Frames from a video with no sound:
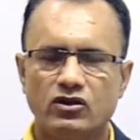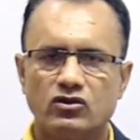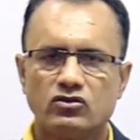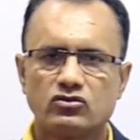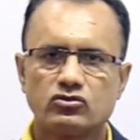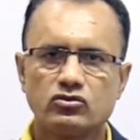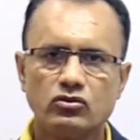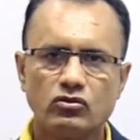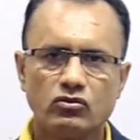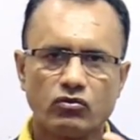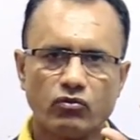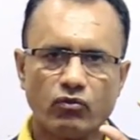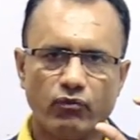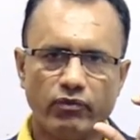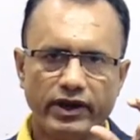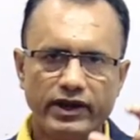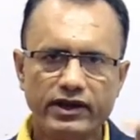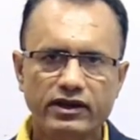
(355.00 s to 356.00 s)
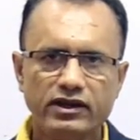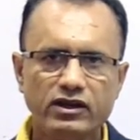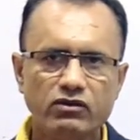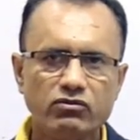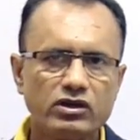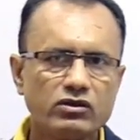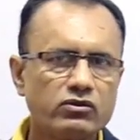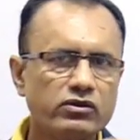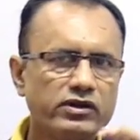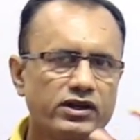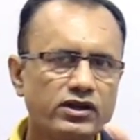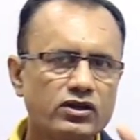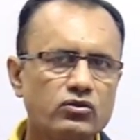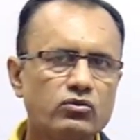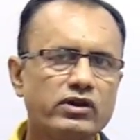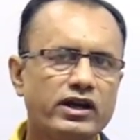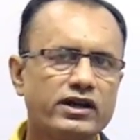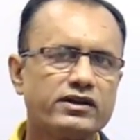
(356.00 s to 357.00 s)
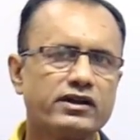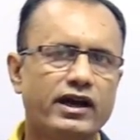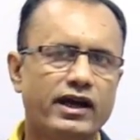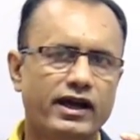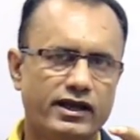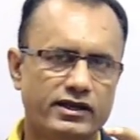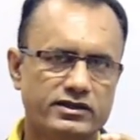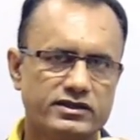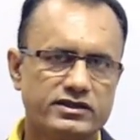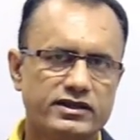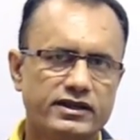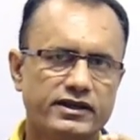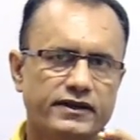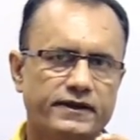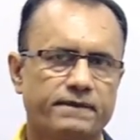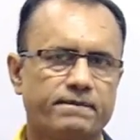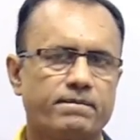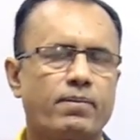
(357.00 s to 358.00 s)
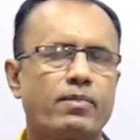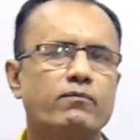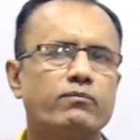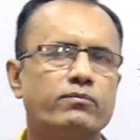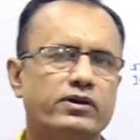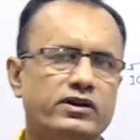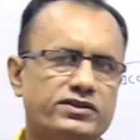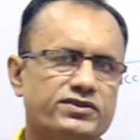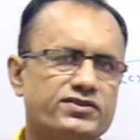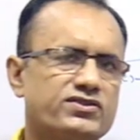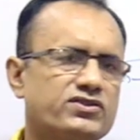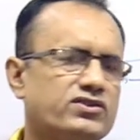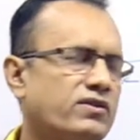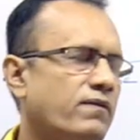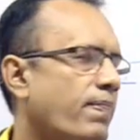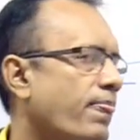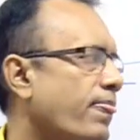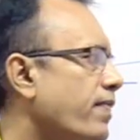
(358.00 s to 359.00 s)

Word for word: So when you are going to write answer, first,